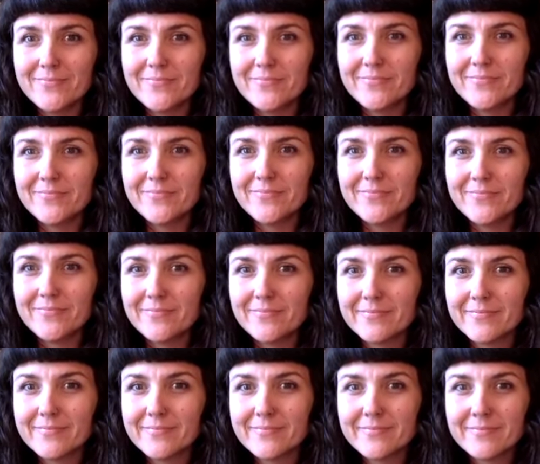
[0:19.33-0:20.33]

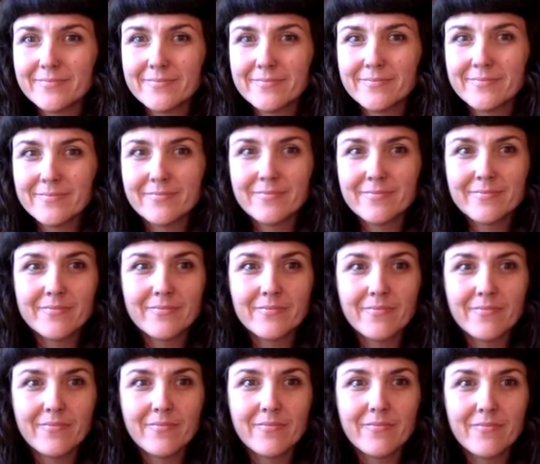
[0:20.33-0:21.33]

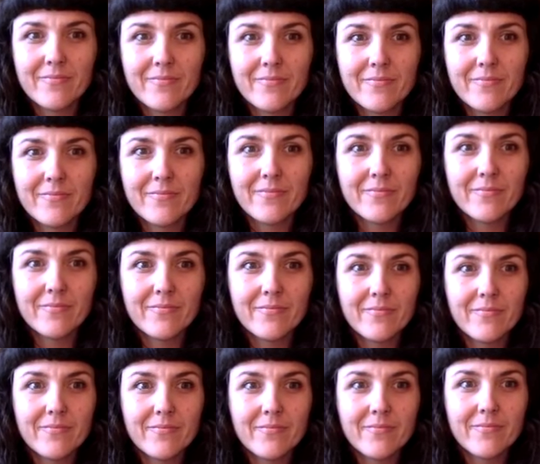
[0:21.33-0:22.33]

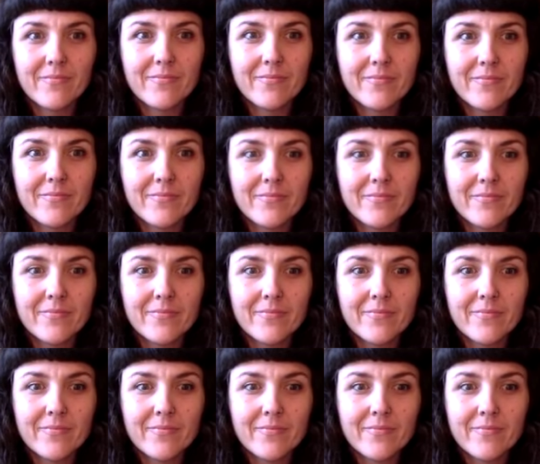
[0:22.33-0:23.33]

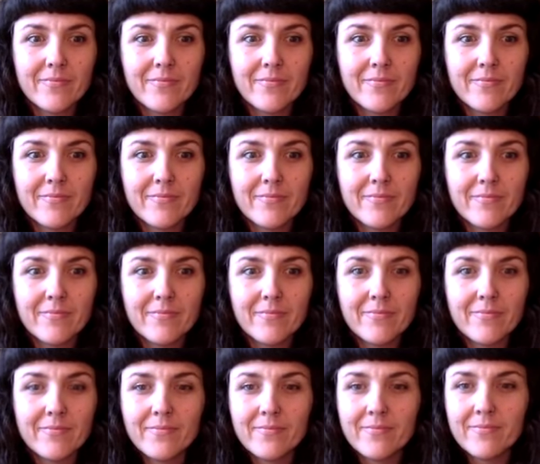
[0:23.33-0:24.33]

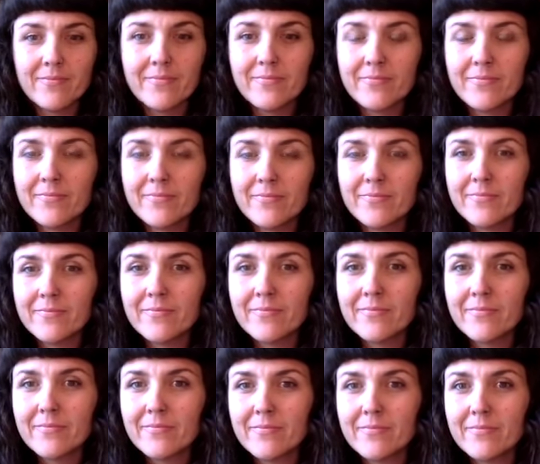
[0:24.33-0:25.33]

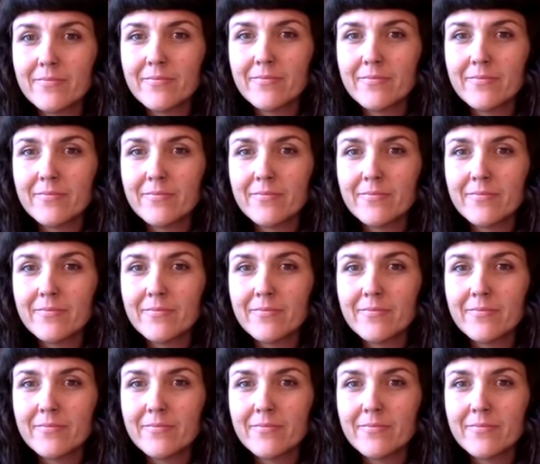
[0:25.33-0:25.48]
No one is speaking in this clip.